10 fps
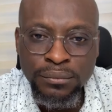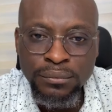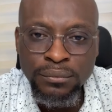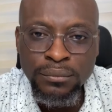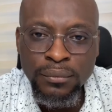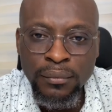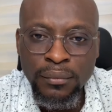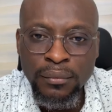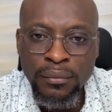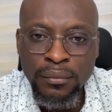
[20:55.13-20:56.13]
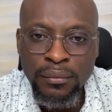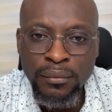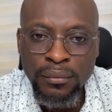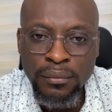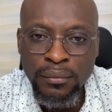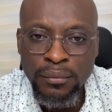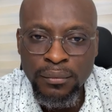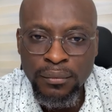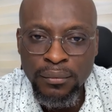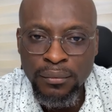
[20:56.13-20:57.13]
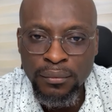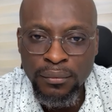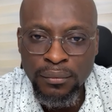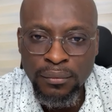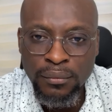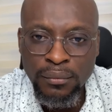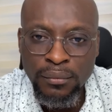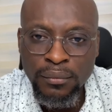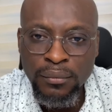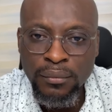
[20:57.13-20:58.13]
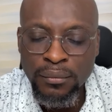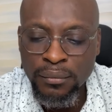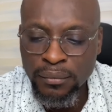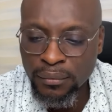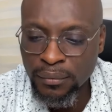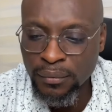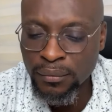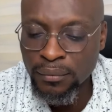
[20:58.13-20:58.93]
No one is speaking in this clip.